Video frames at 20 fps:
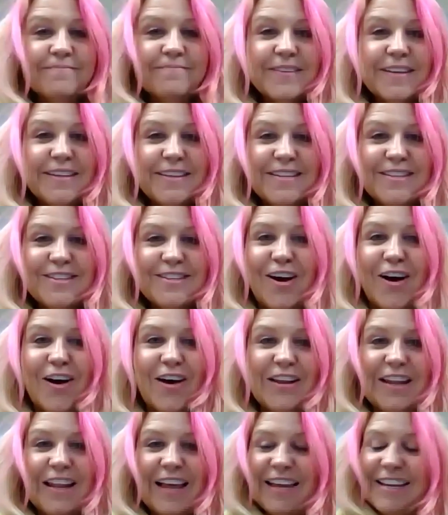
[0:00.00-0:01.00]
This
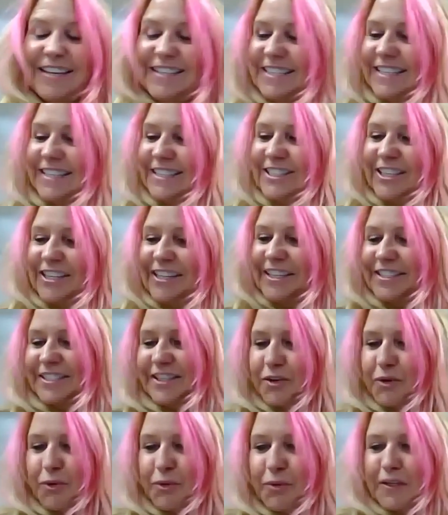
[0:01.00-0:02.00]
online teaching is a
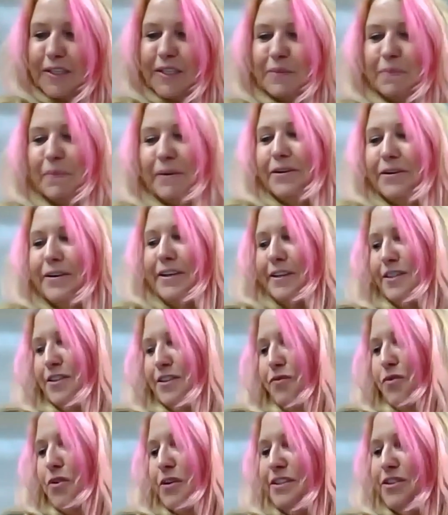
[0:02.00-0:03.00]
new experience
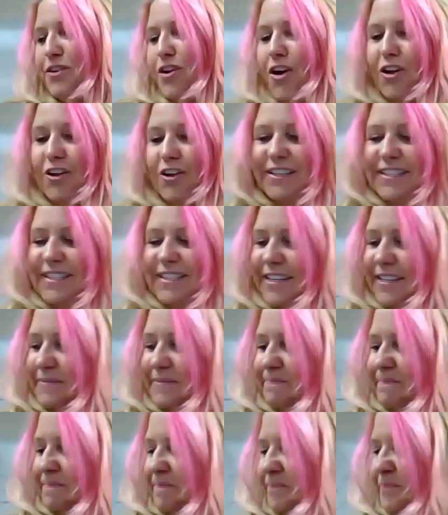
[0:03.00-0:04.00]
for us all, isn't
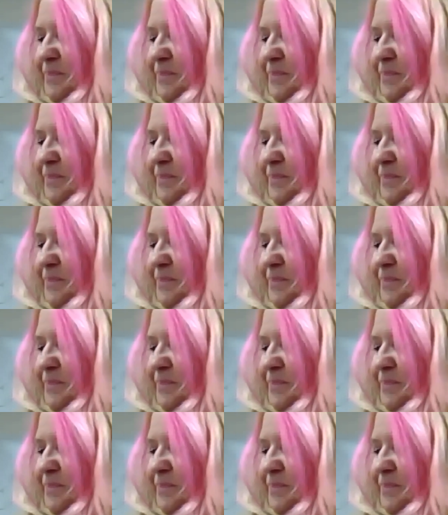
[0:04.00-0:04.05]
it?